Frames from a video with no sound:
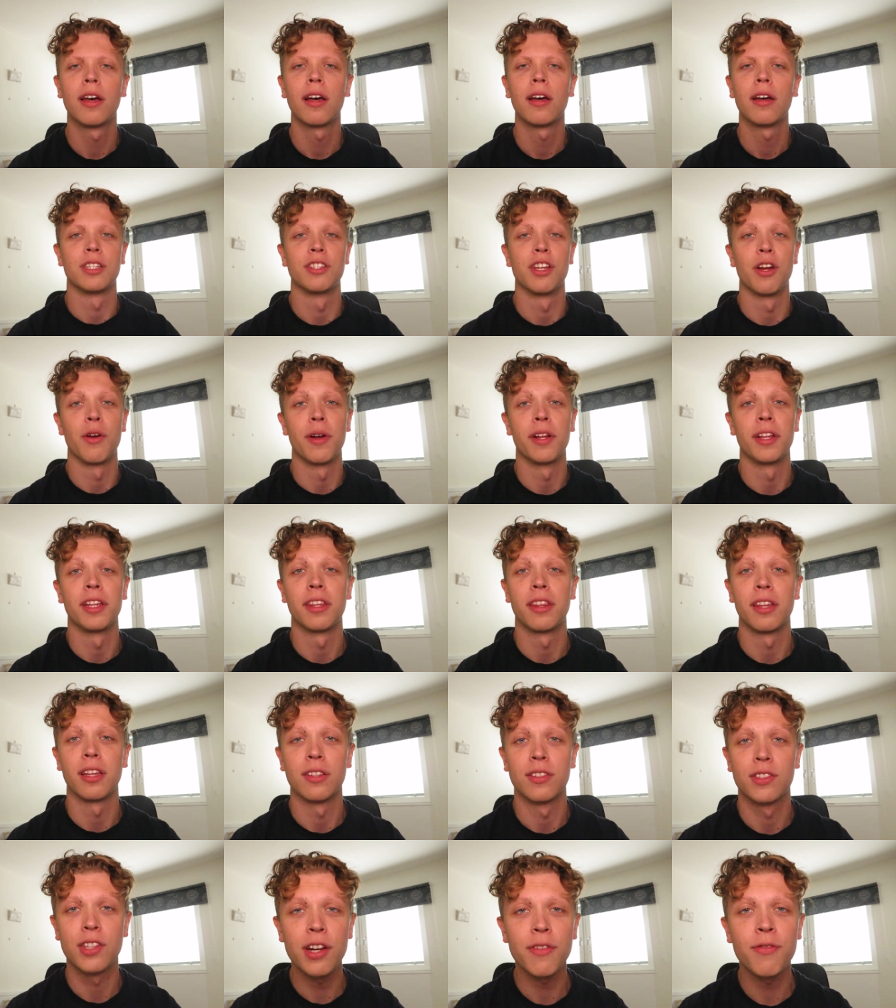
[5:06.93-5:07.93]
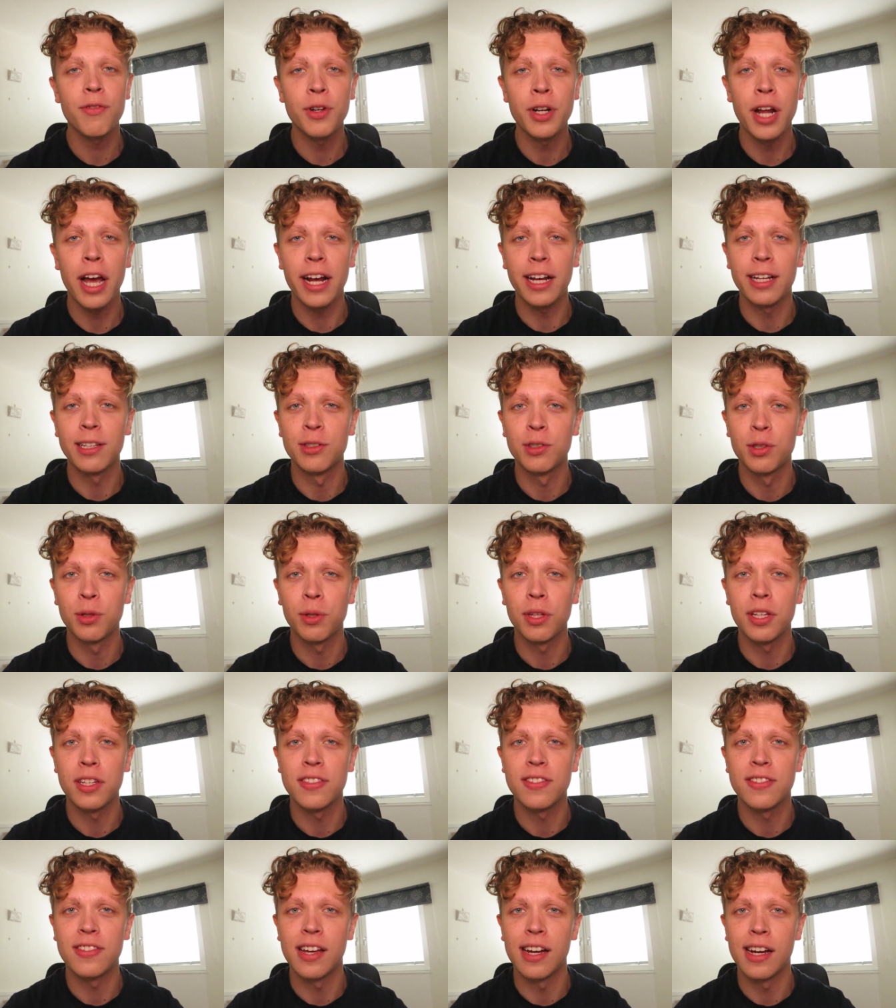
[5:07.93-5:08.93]
Is there anything different I can do
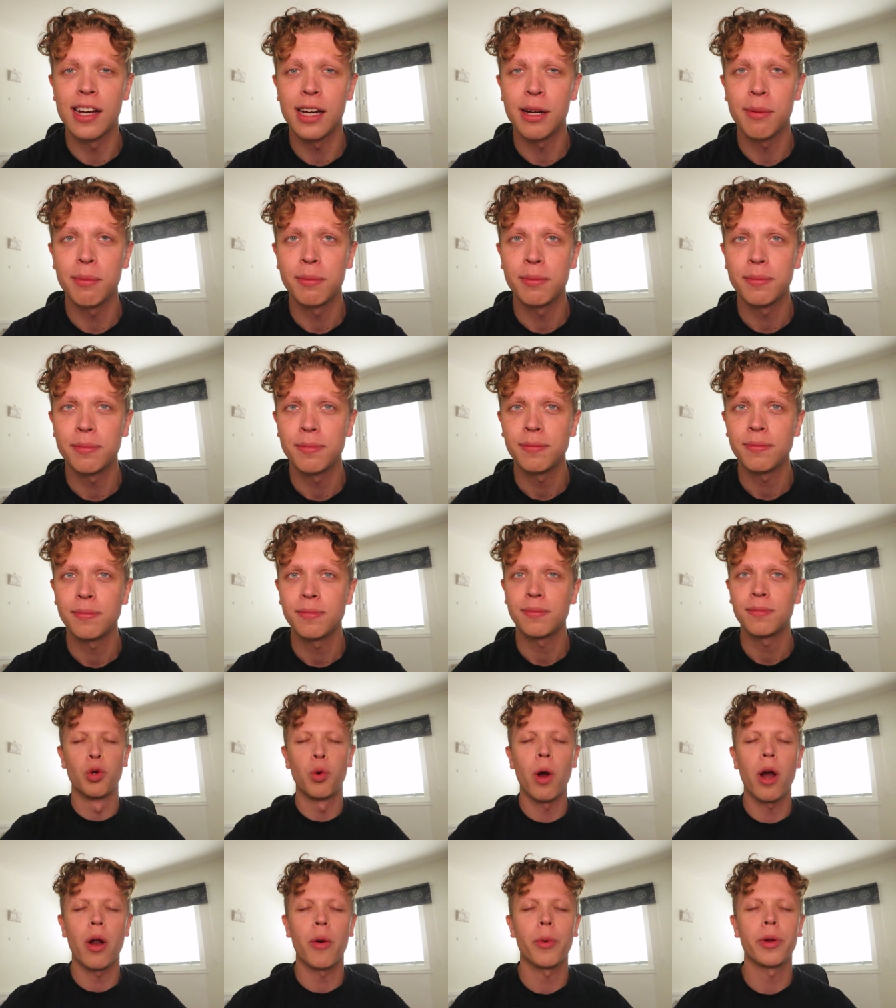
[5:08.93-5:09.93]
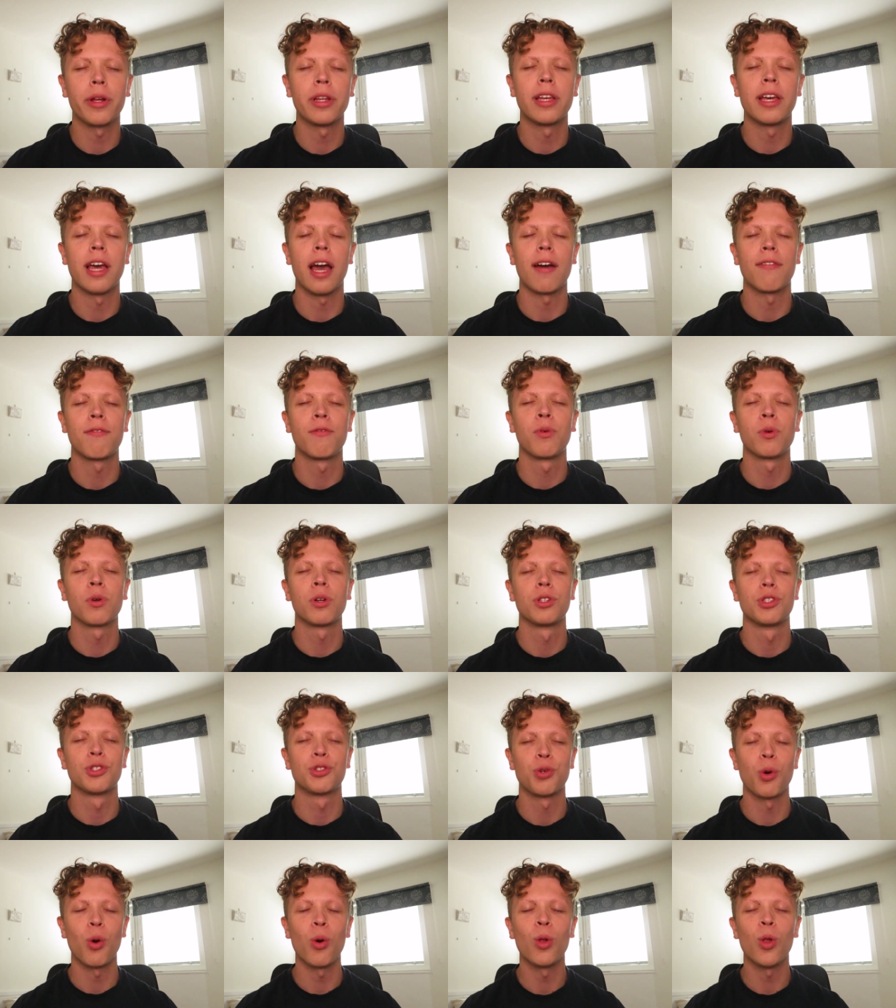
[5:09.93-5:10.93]
this time? Do I really have full
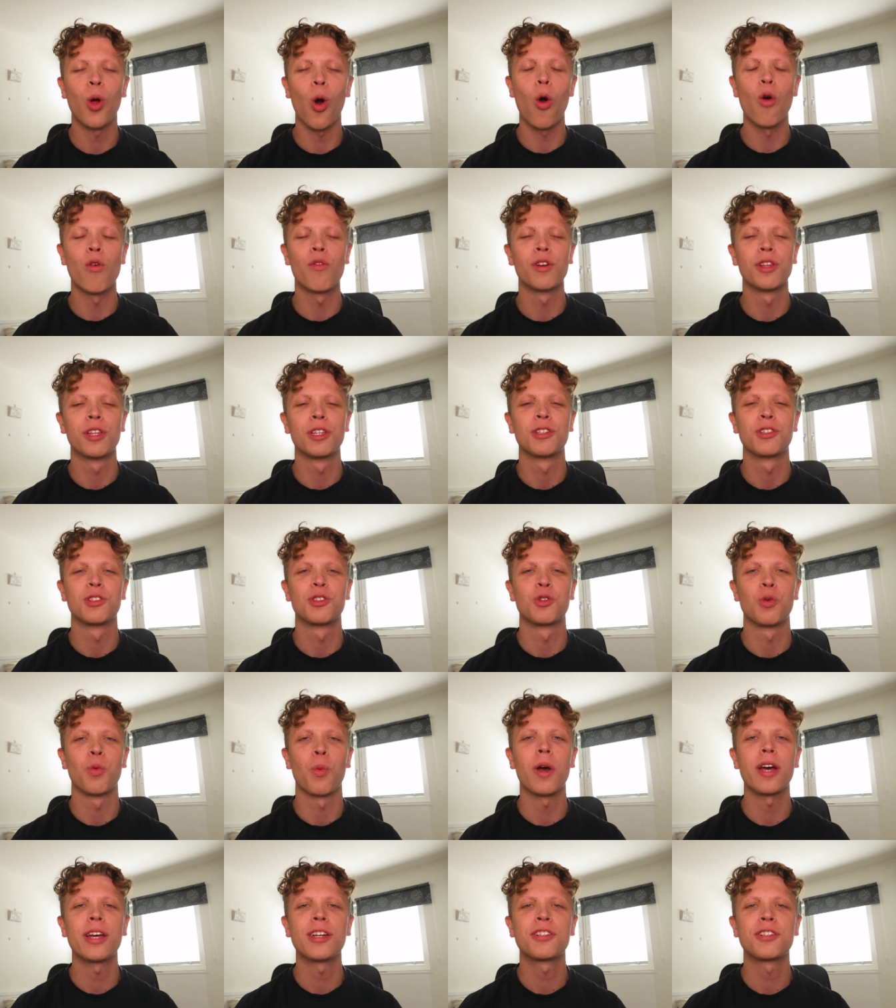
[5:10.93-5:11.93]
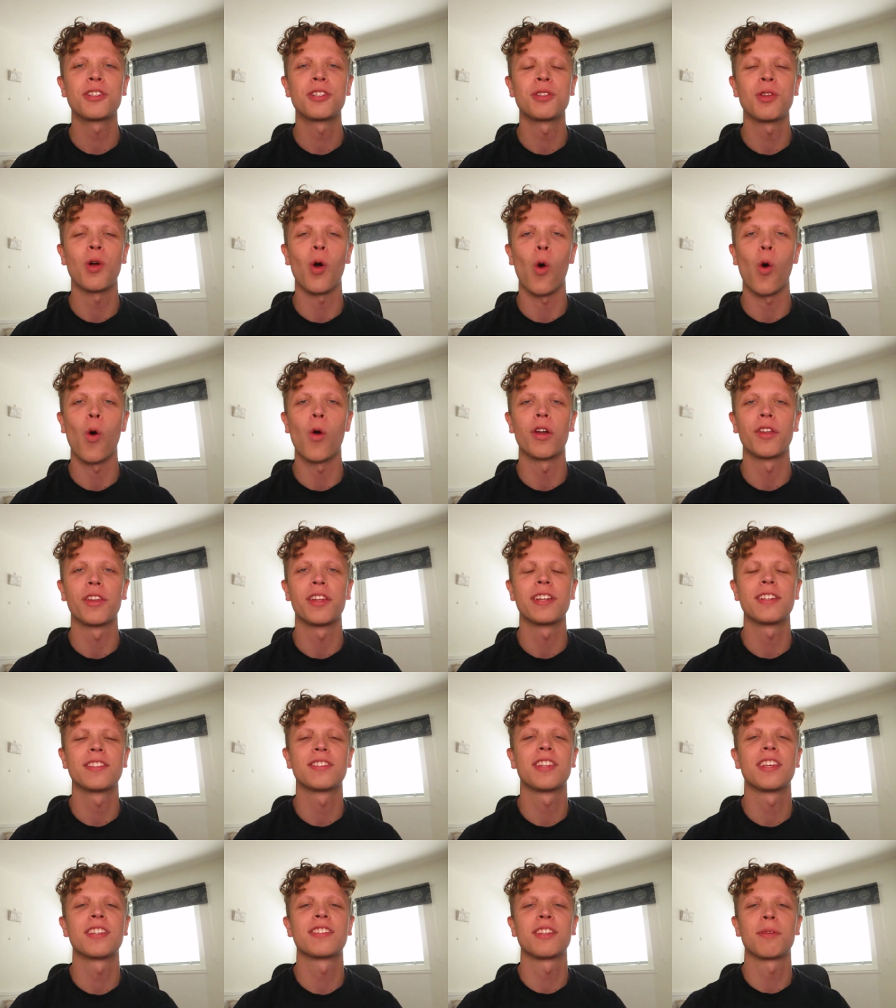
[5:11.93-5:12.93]
control over the situation, or
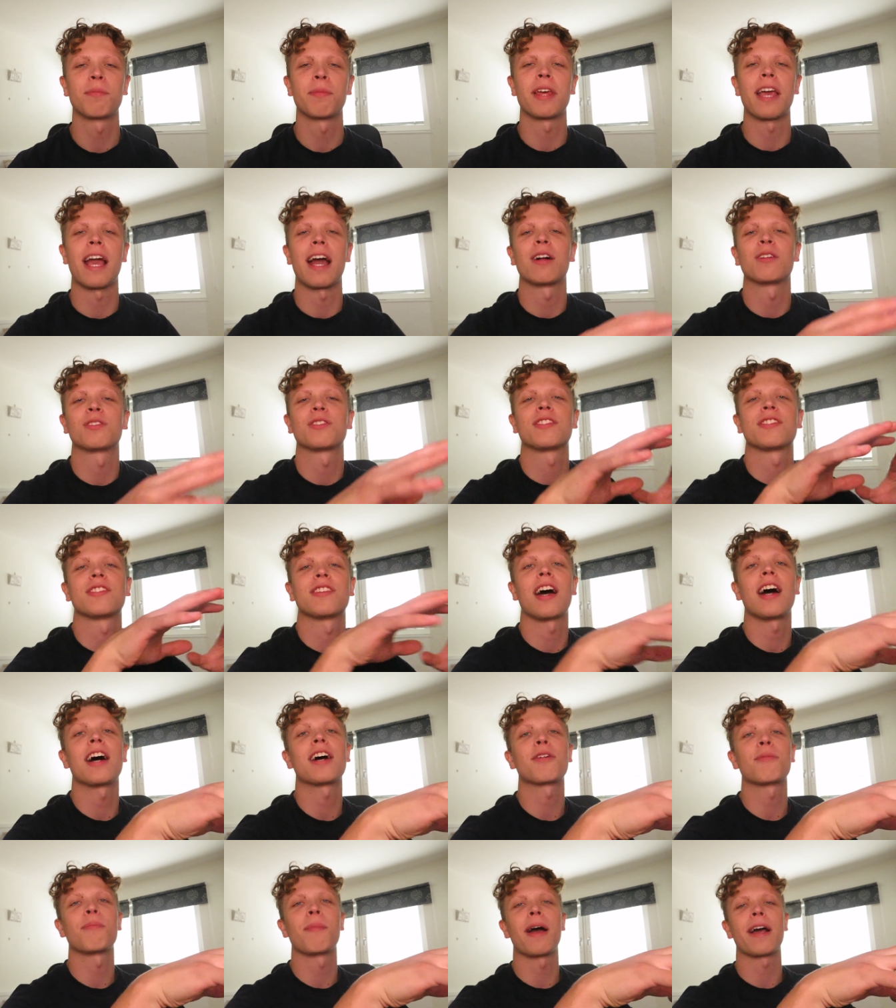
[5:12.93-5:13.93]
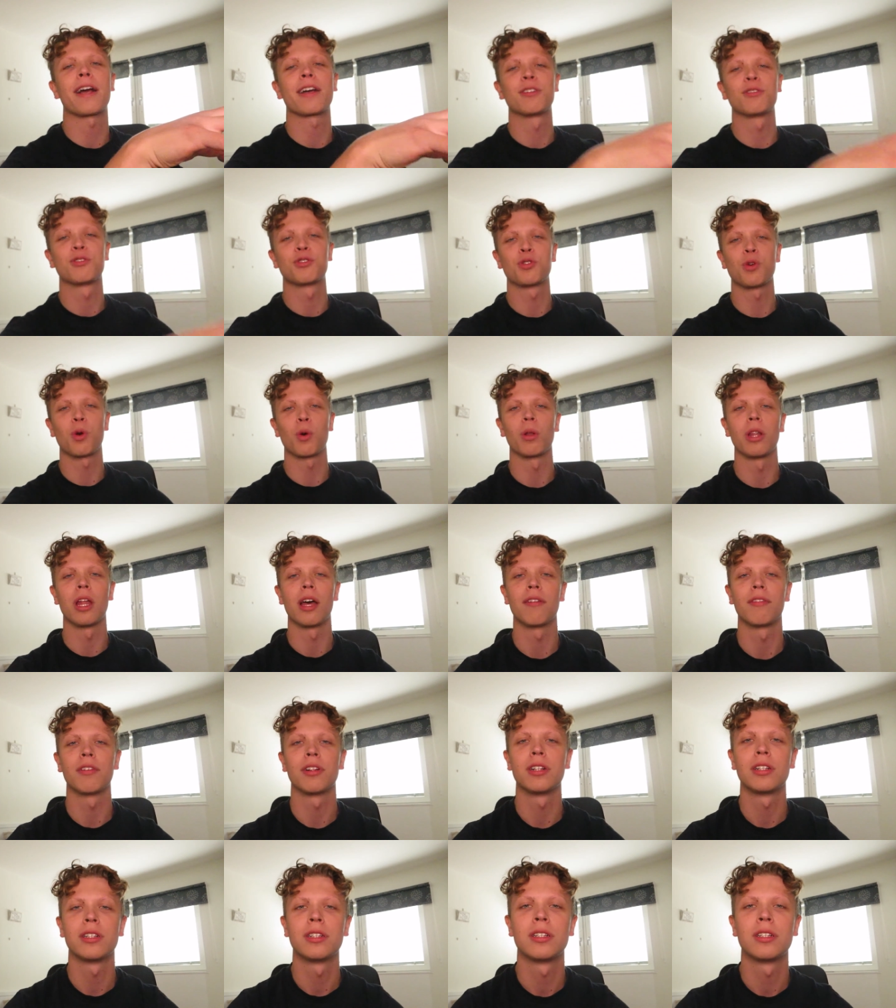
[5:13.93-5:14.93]
is this something outside of my control level?